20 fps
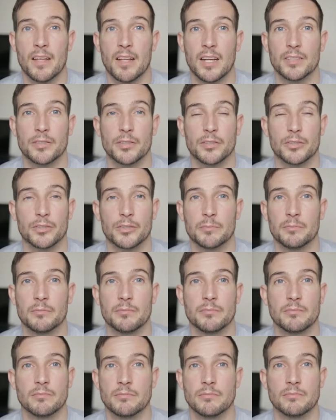I took some
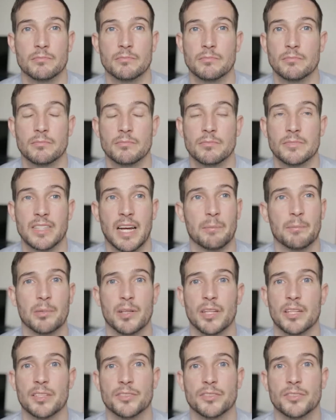
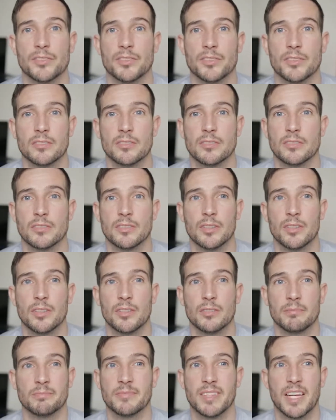tablets
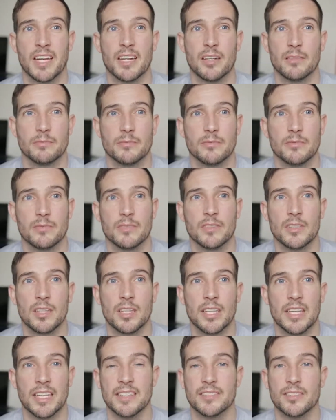to kind of
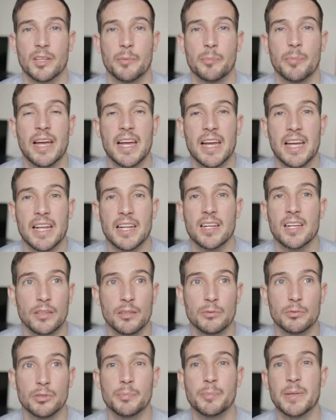ease the pain.
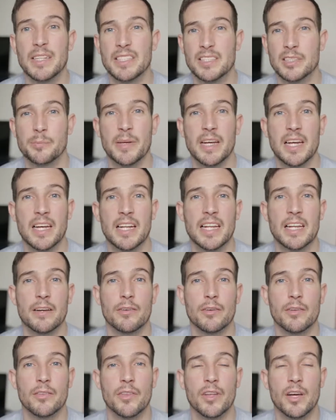There was a bits of pain
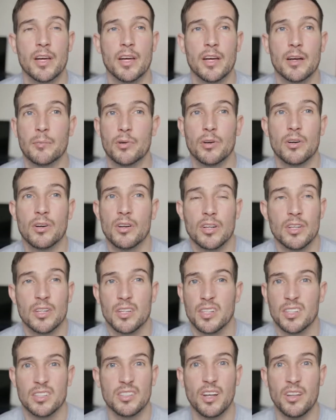here and there, but
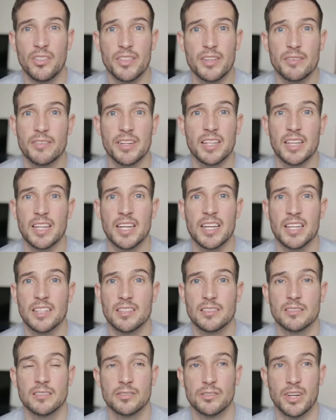nothing really
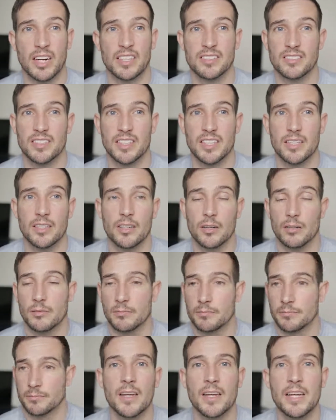drastic, you know.
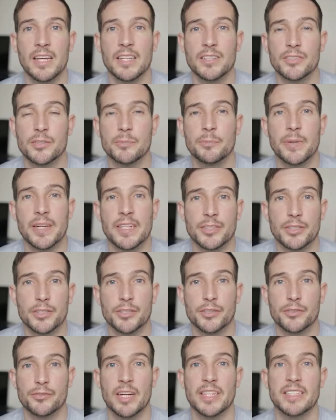Here's some
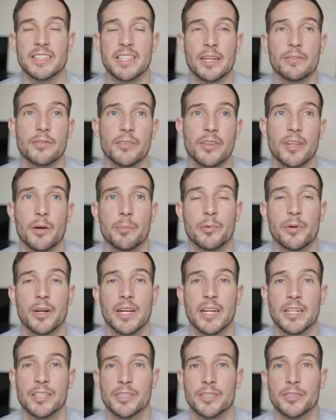pictures straight after the
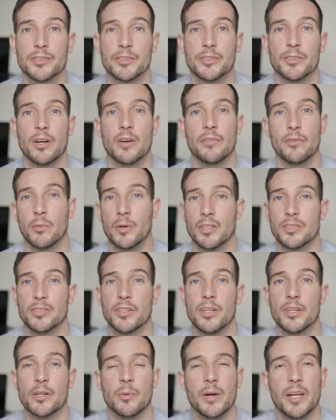operation, so if you want to
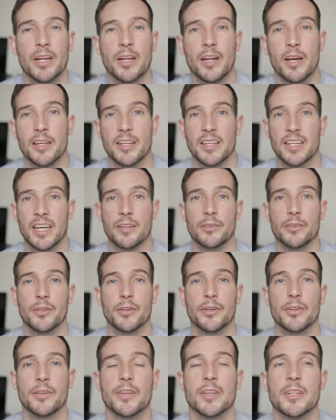turn away now, you can
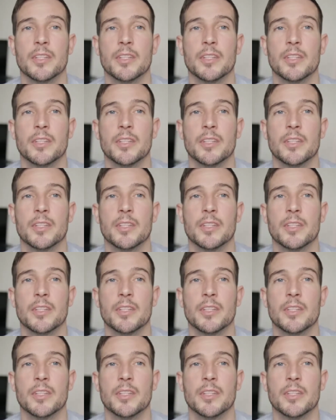do.